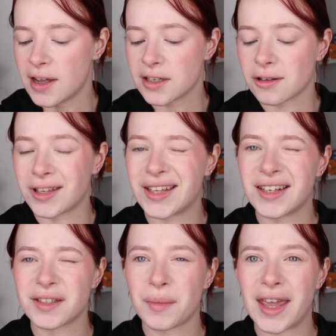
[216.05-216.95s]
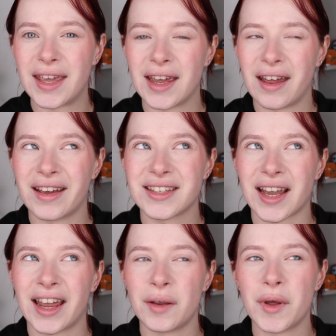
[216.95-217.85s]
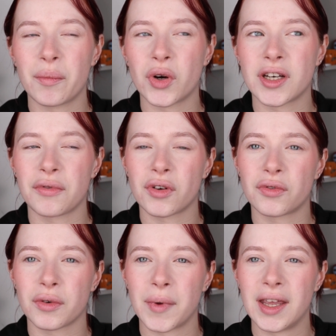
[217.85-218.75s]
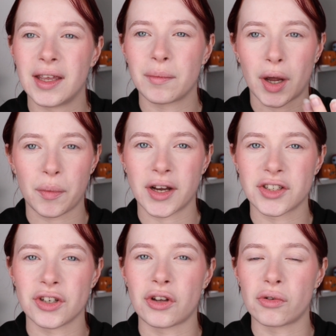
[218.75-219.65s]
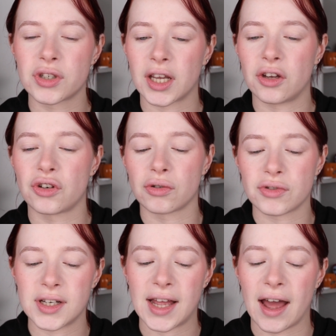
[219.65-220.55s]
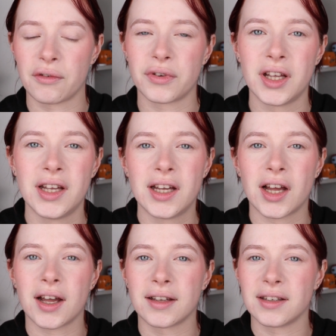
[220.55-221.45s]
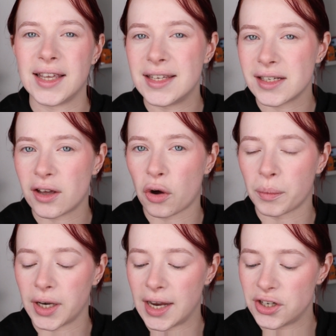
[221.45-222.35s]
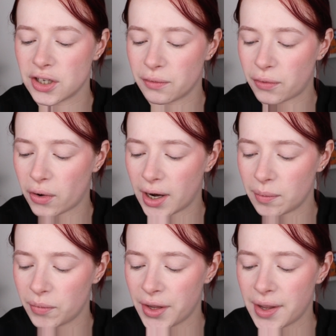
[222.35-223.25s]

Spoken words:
So that does make it a tiny bit more difficult for me in my brain to use. Like, you don't really have an easy combination for it.